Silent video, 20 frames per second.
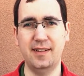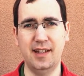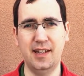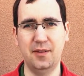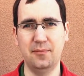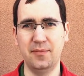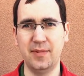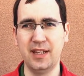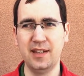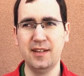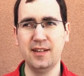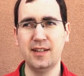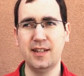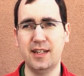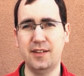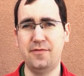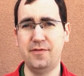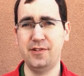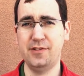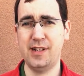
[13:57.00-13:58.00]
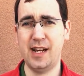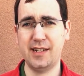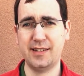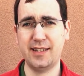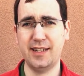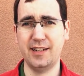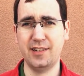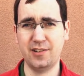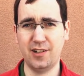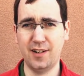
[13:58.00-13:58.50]
Um, exactly. If you're not
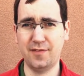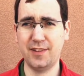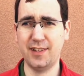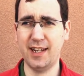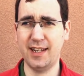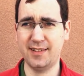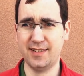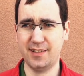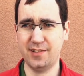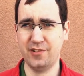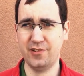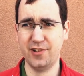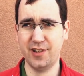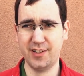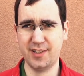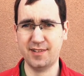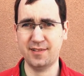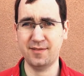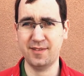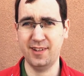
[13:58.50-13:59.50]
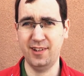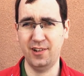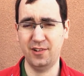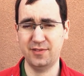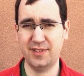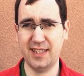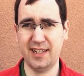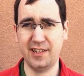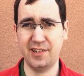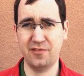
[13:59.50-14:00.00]
getting coffee dates and you're just, you know,
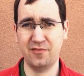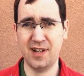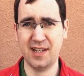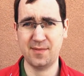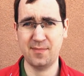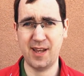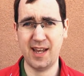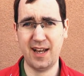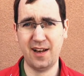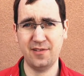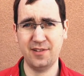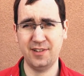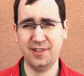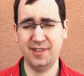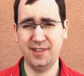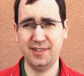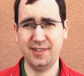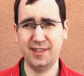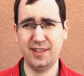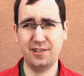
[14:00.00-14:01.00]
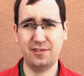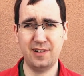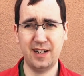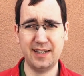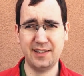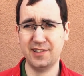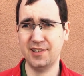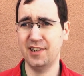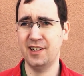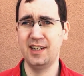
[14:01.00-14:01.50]
sending your resume out and into the
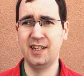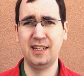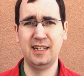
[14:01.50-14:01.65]
grinder,